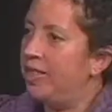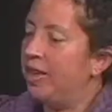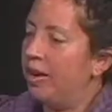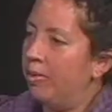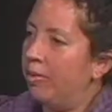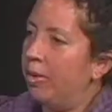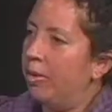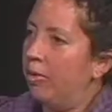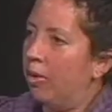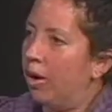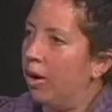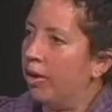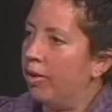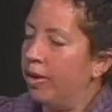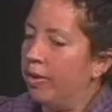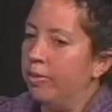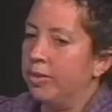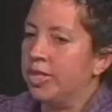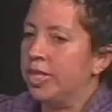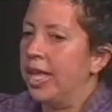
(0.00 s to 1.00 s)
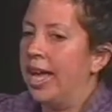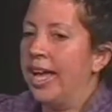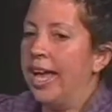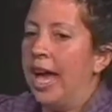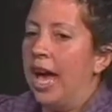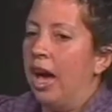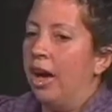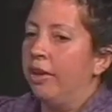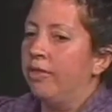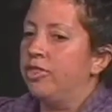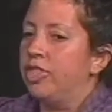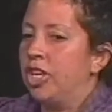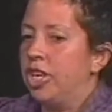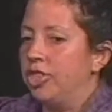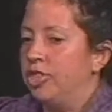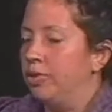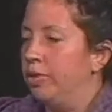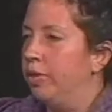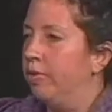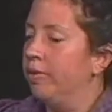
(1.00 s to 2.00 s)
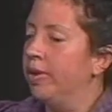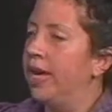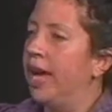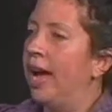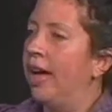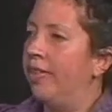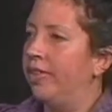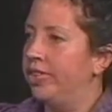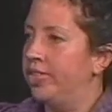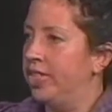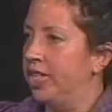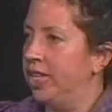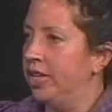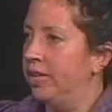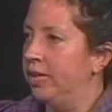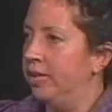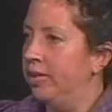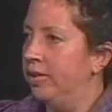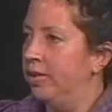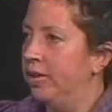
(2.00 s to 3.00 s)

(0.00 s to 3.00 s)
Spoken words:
that we were. It was like out of touch with reality.